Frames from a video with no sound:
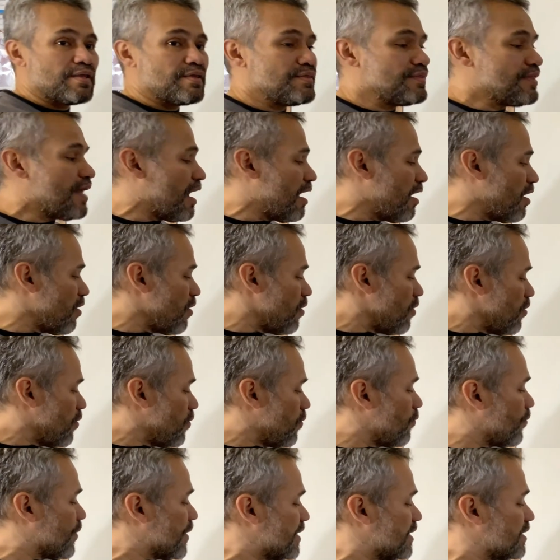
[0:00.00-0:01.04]
Now
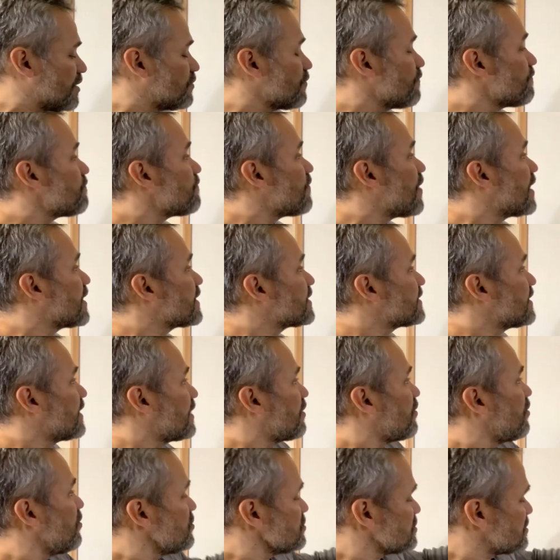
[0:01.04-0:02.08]
we need to find the
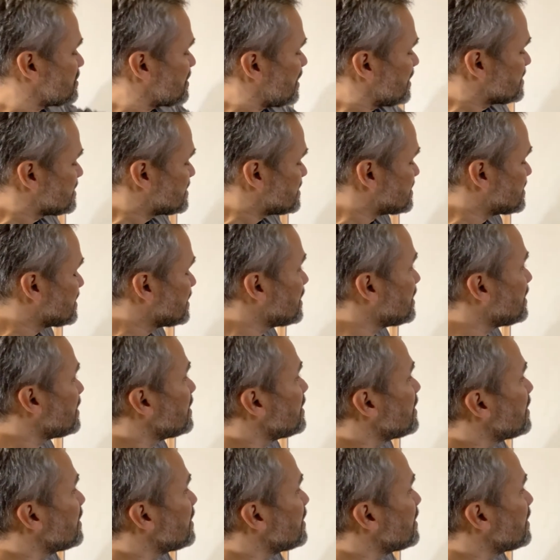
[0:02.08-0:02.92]
constant c